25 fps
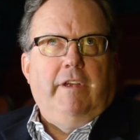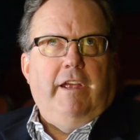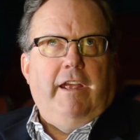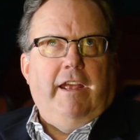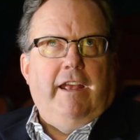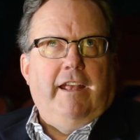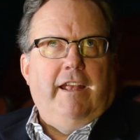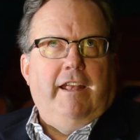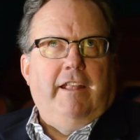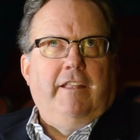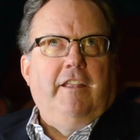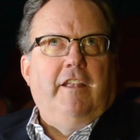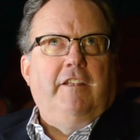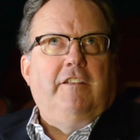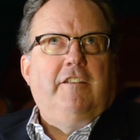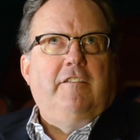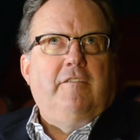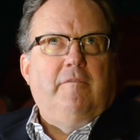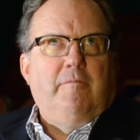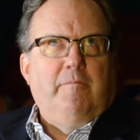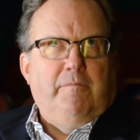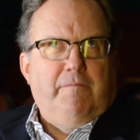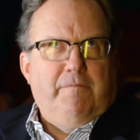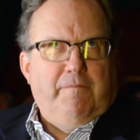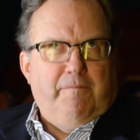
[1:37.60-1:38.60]
in the
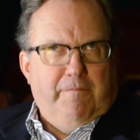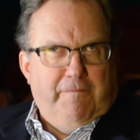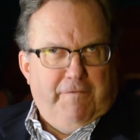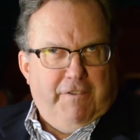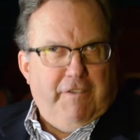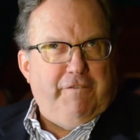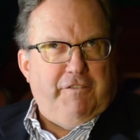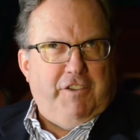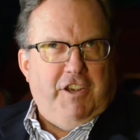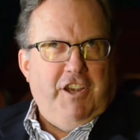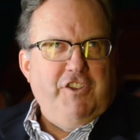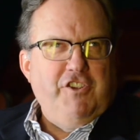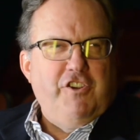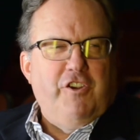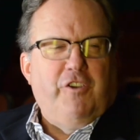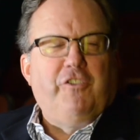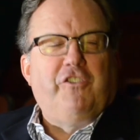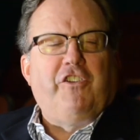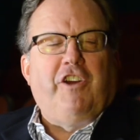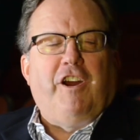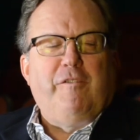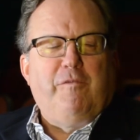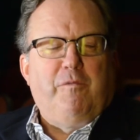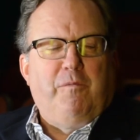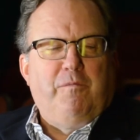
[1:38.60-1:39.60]
15 years
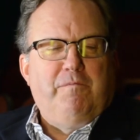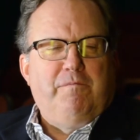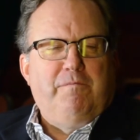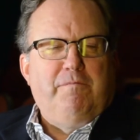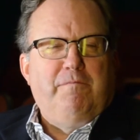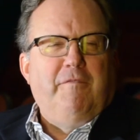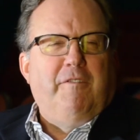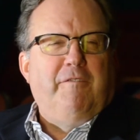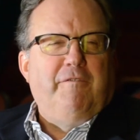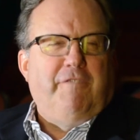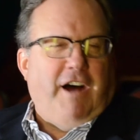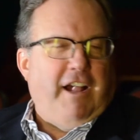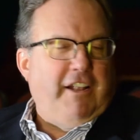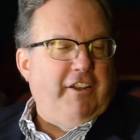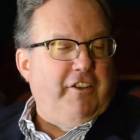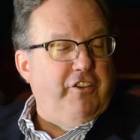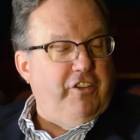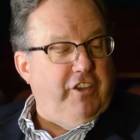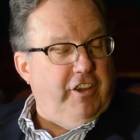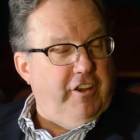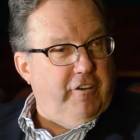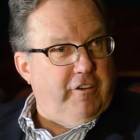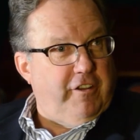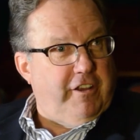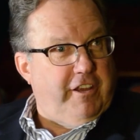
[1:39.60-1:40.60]
I've
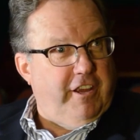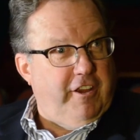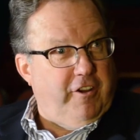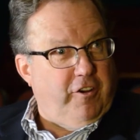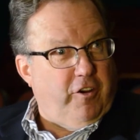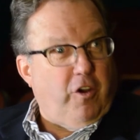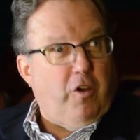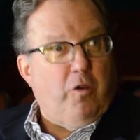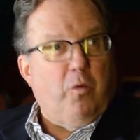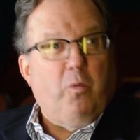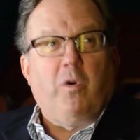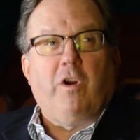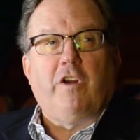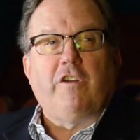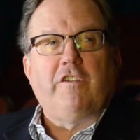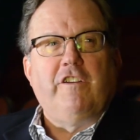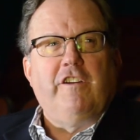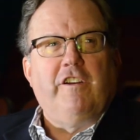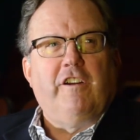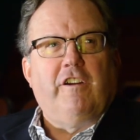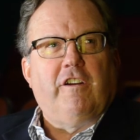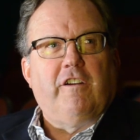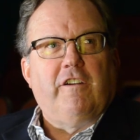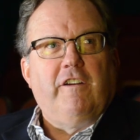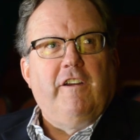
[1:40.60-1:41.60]
volunteered here or worked
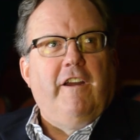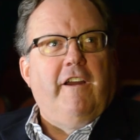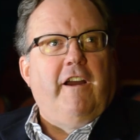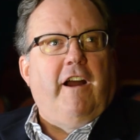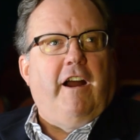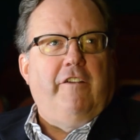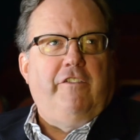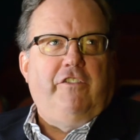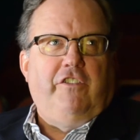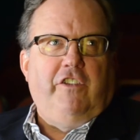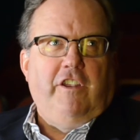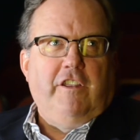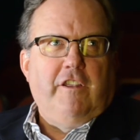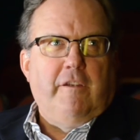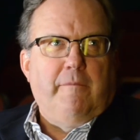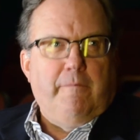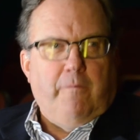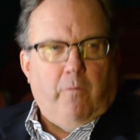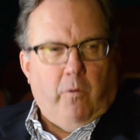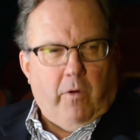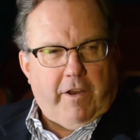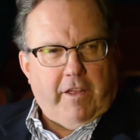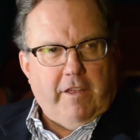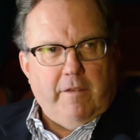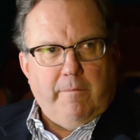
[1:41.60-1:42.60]
here, I've seen one
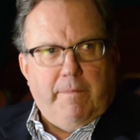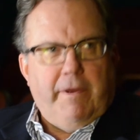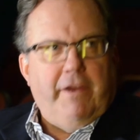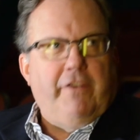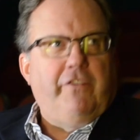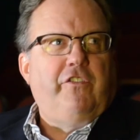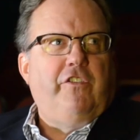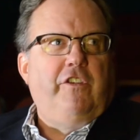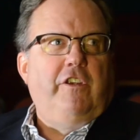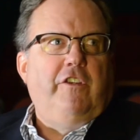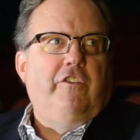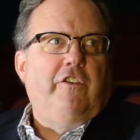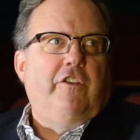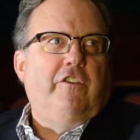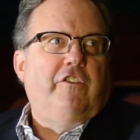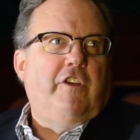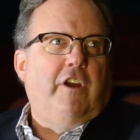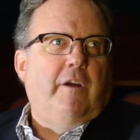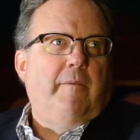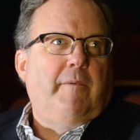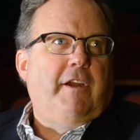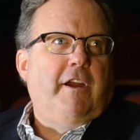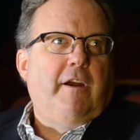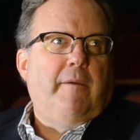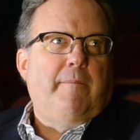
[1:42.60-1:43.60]
of the best seasons
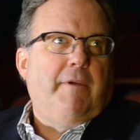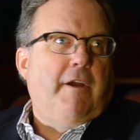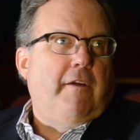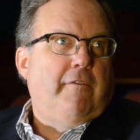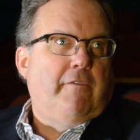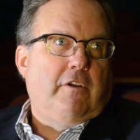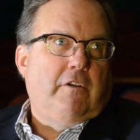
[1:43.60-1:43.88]
coming up ever.